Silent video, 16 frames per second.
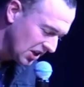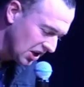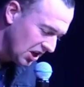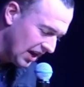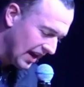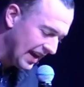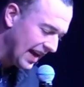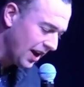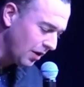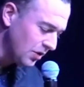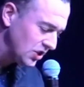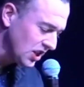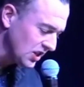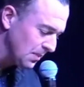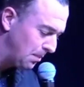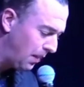and I don't
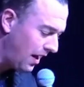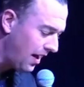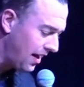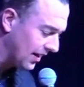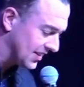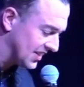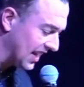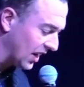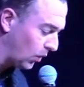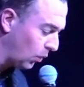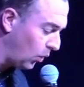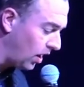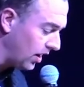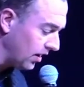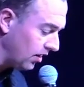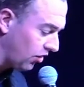just box like
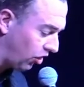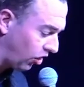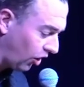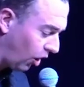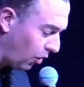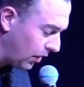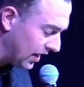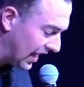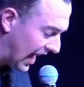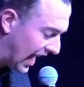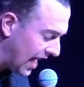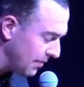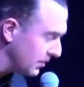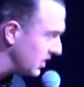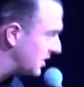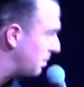one throwing
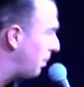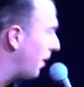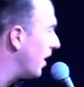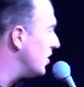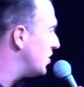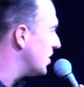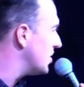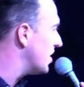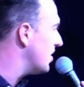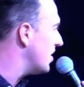aimless punches in the